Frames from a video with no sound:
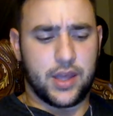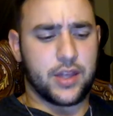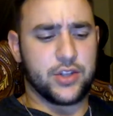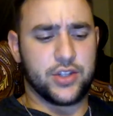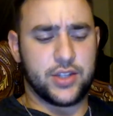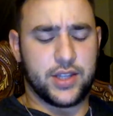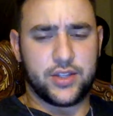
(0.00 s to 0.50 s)

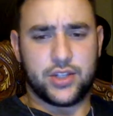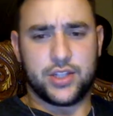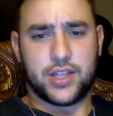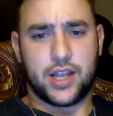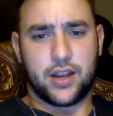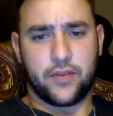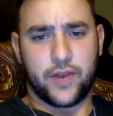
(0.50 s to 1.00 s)
she
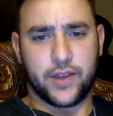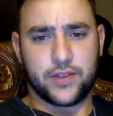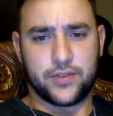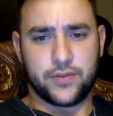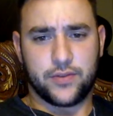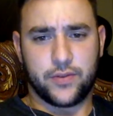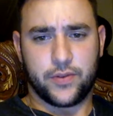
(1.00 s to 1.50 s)
sacrificed
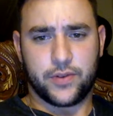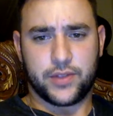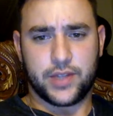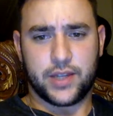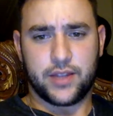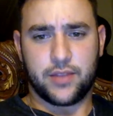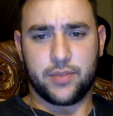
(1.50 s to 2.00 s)
for
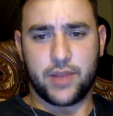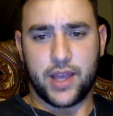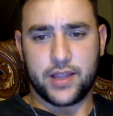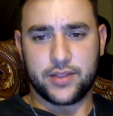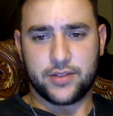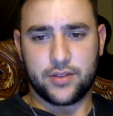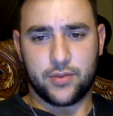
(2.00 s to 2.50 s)
sending the
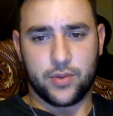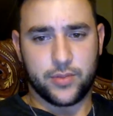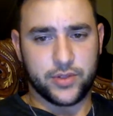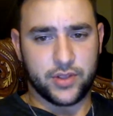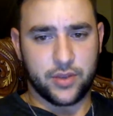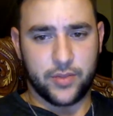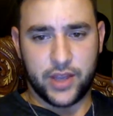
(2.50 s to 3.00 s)
plans to the
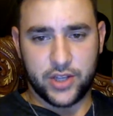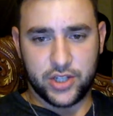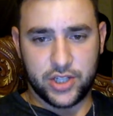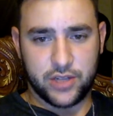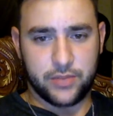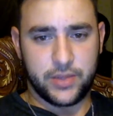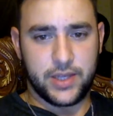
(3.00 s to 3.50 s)
rebels' command
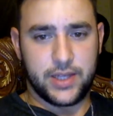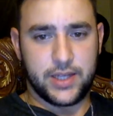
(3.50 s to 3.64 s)
ship,